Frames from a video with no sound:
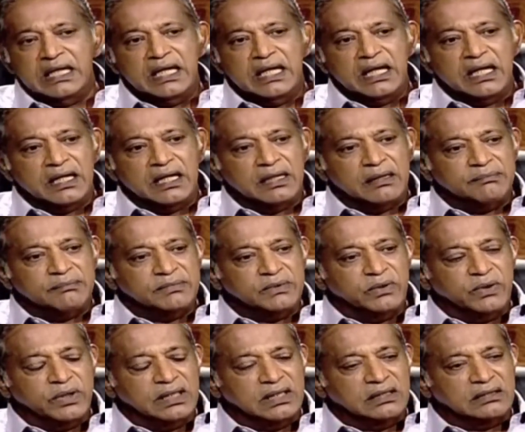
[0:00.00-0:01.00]
Uh,
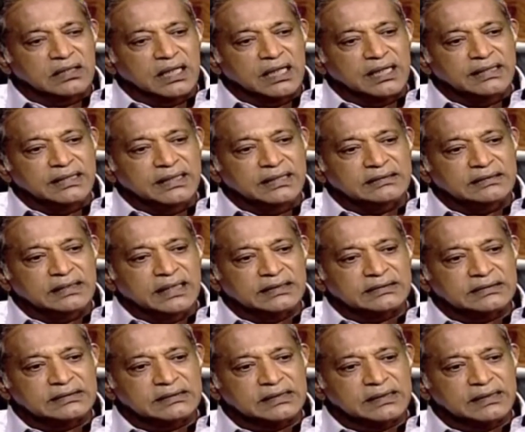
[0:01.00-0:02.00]
going awry, and
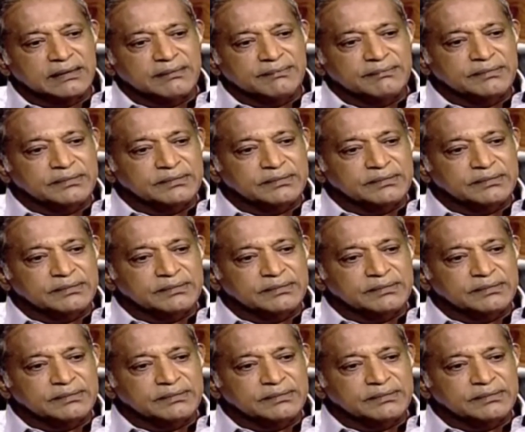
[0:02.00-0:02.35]
that uh,